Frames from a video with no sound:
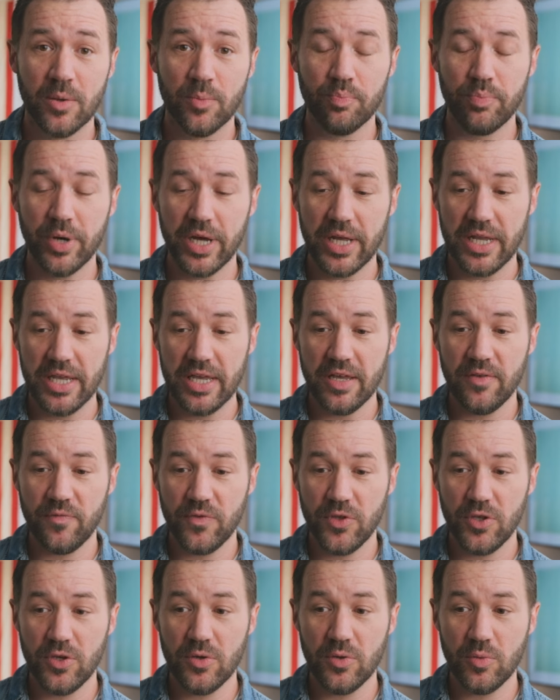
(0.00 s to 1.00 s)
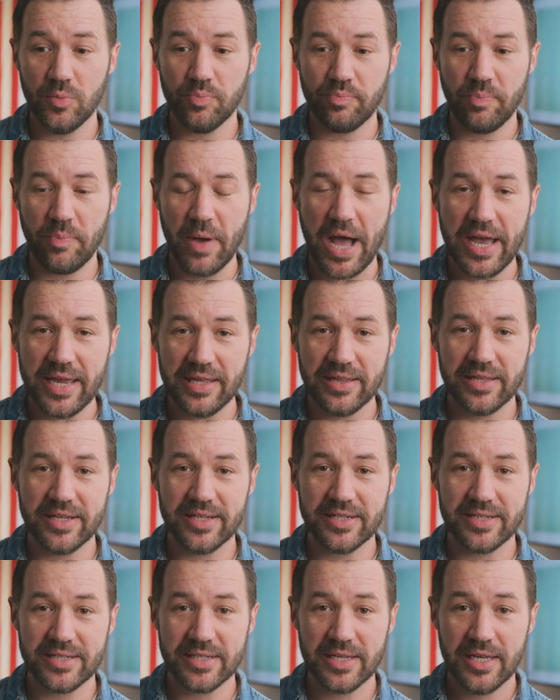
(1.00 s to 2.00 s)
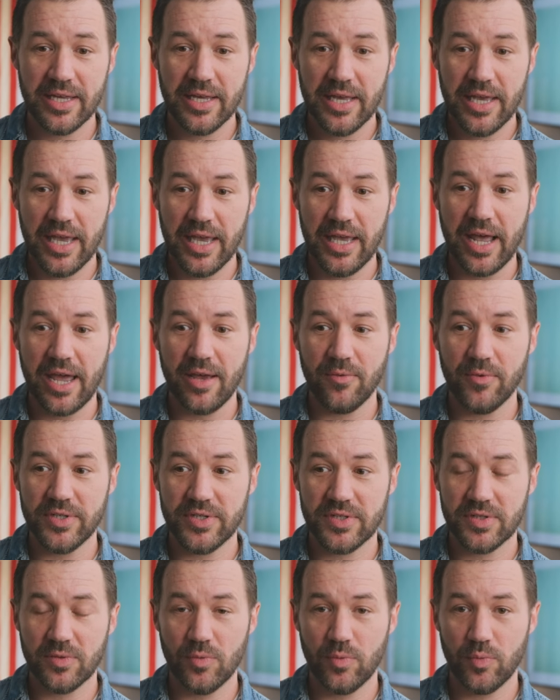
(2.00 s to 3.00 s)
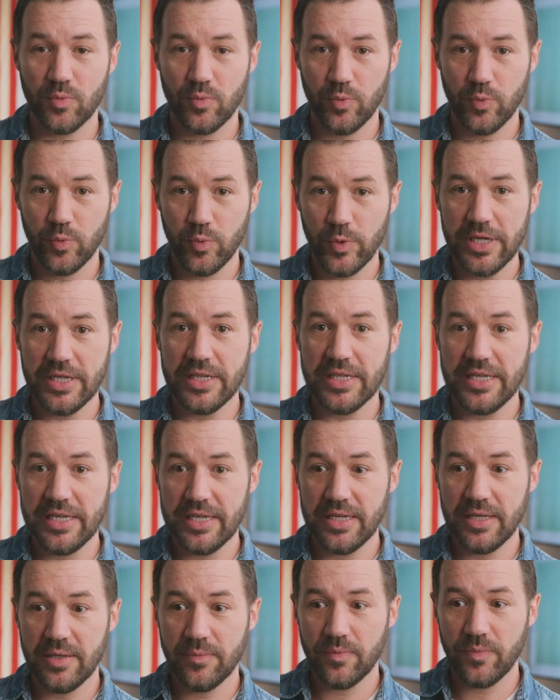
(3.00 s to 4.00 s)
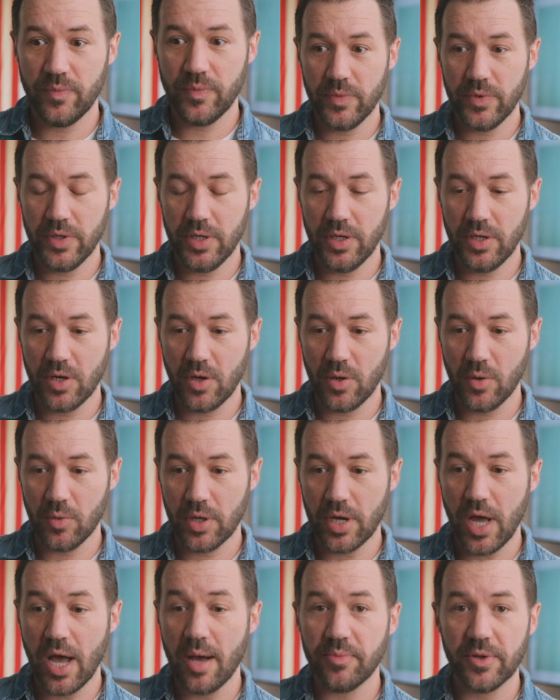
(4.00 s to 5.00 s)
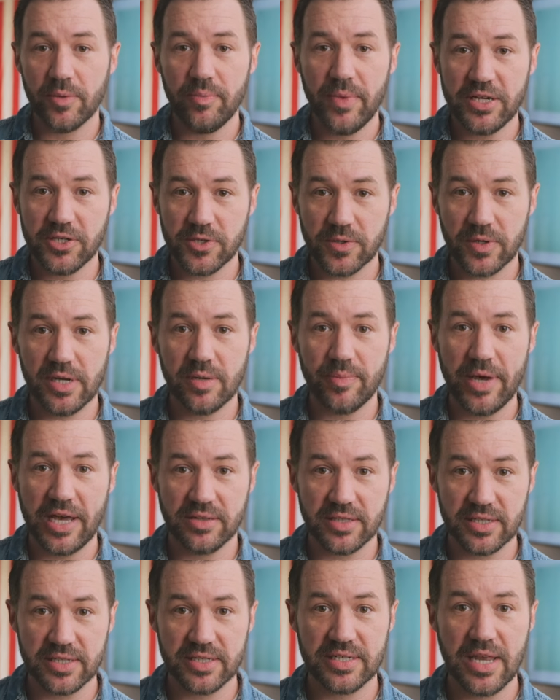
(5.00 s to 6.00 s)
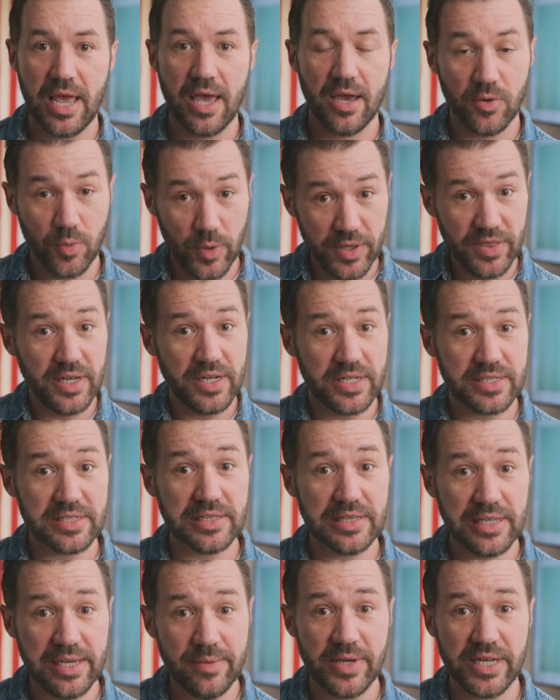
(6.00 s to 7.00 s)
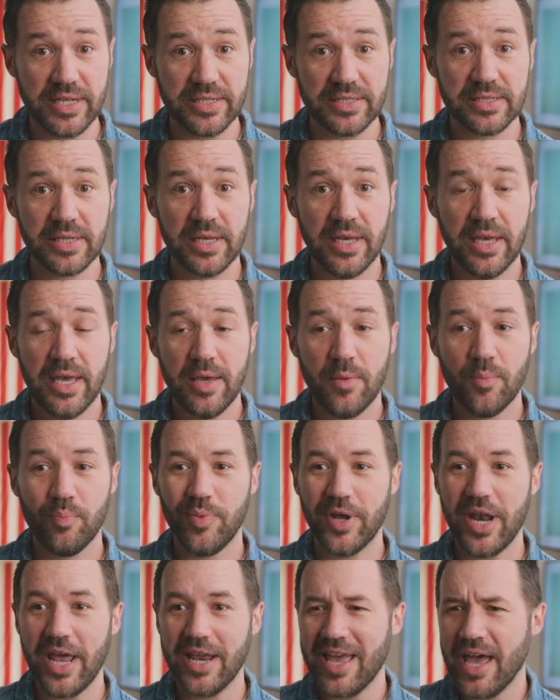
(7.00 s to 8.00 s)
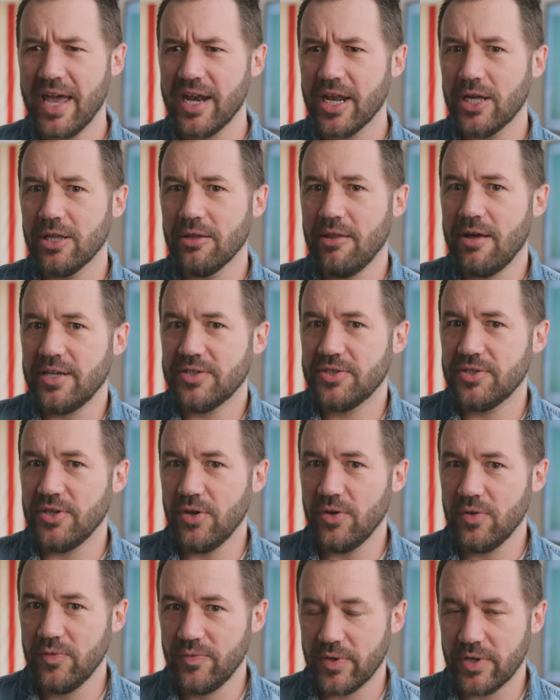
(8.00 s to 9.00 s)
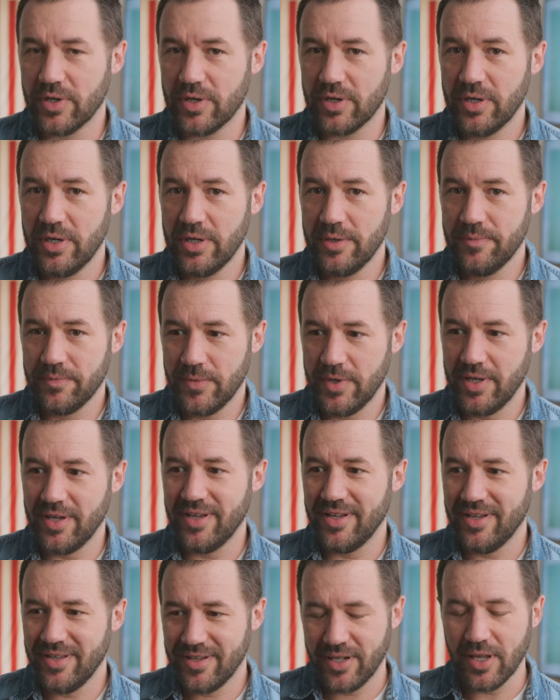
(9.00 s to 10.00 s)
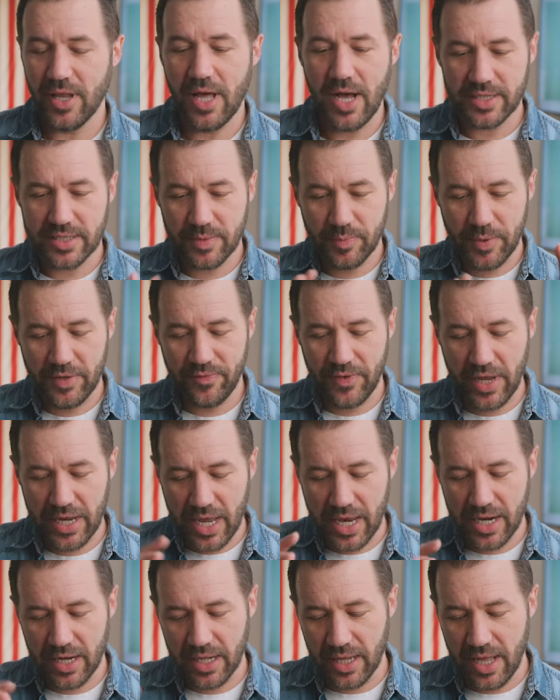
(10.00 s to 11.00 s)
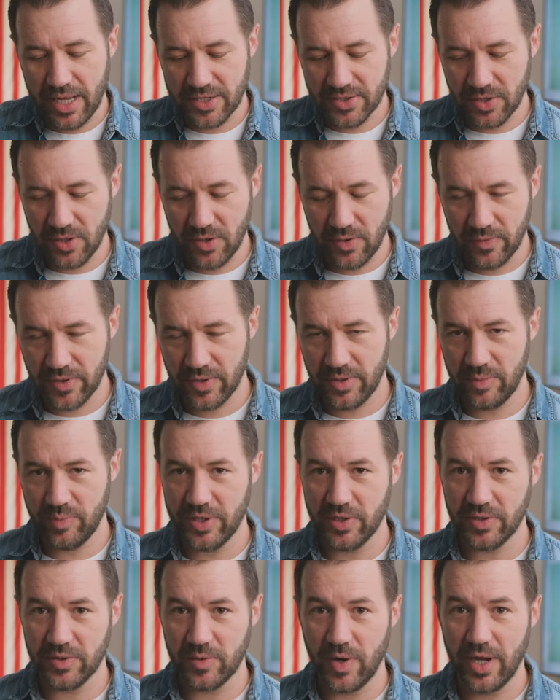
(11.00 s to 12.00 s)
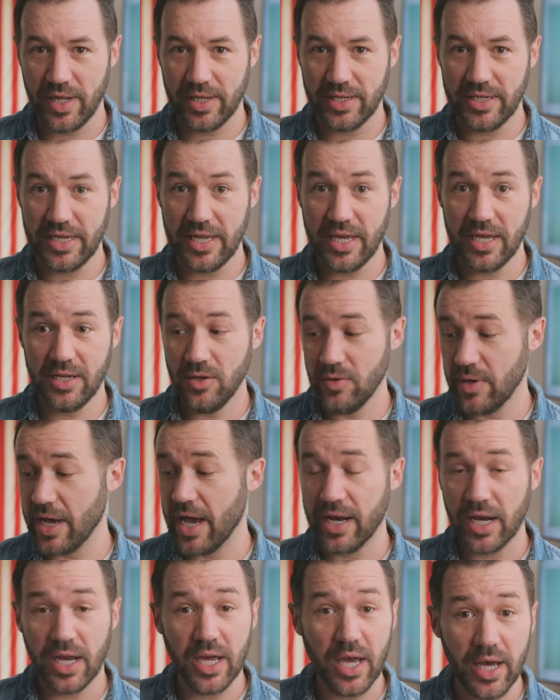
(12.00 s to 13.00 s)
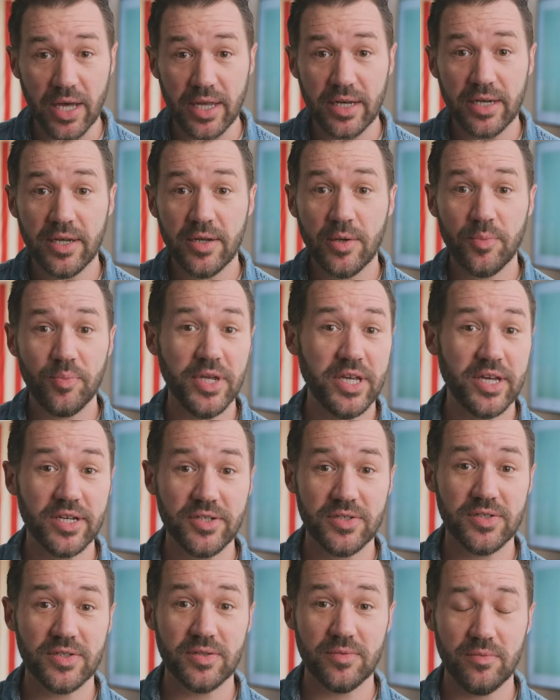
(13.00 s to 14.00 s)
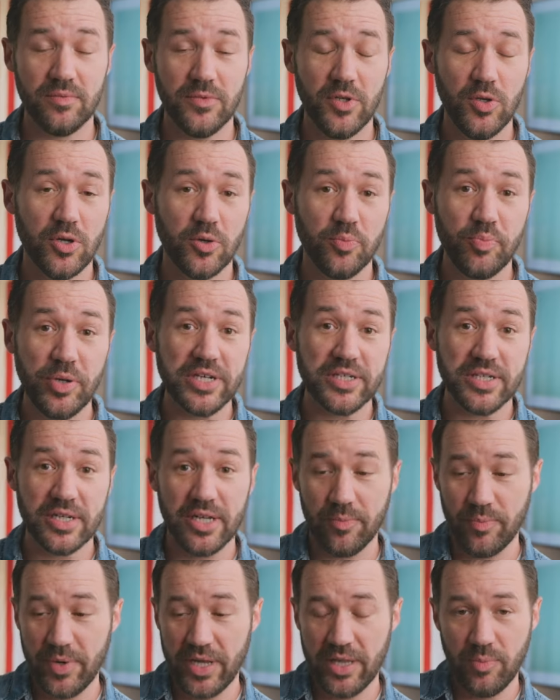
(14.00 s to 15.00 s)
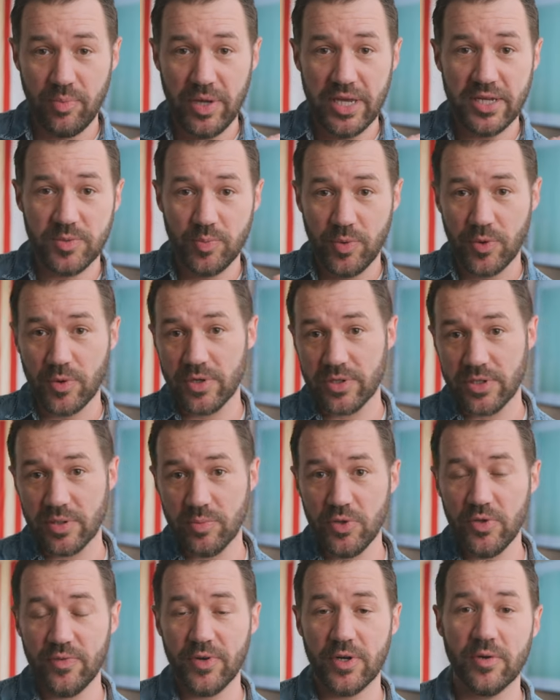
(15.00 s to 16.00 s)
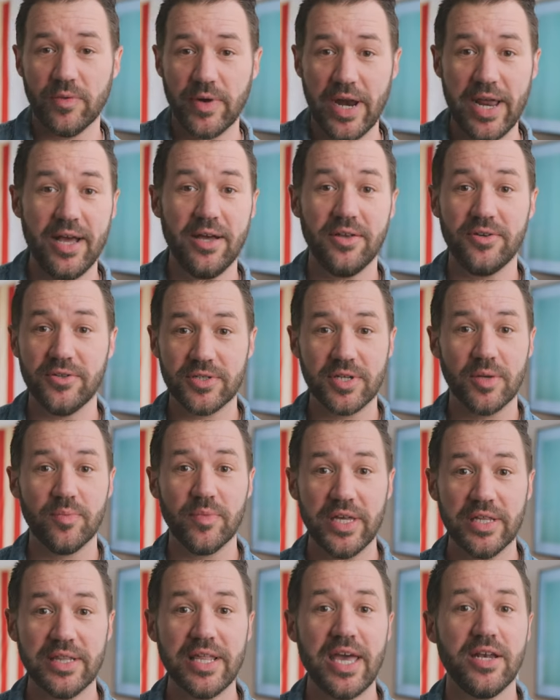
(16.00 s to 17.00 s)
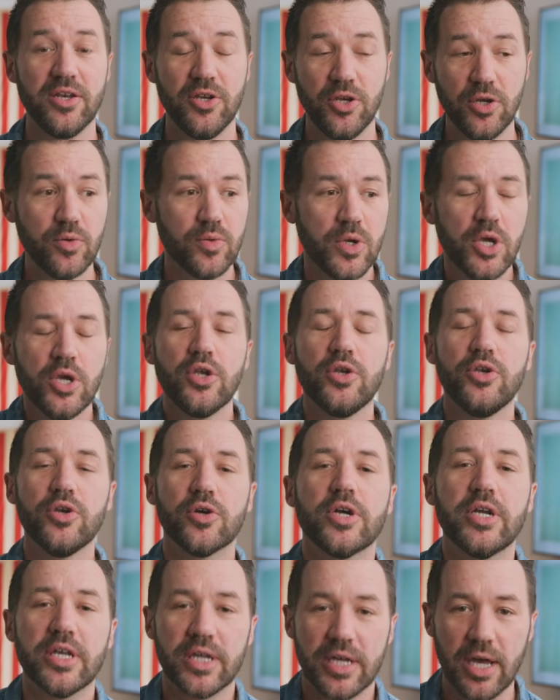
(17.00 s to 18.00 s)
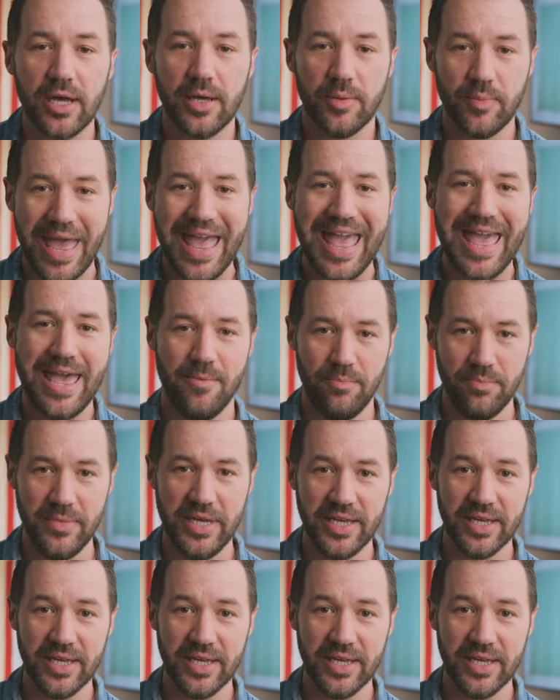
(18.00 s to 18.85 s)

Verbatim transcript: But if you buy this, and I was really, you know, complimentary about the sound within its limits, but I kind of glossed over, glossed, but if I kind of glossed over the build quality and you got a cut because you know, picked it up by the bass port to move it around or something like that, you, you're going to come at me.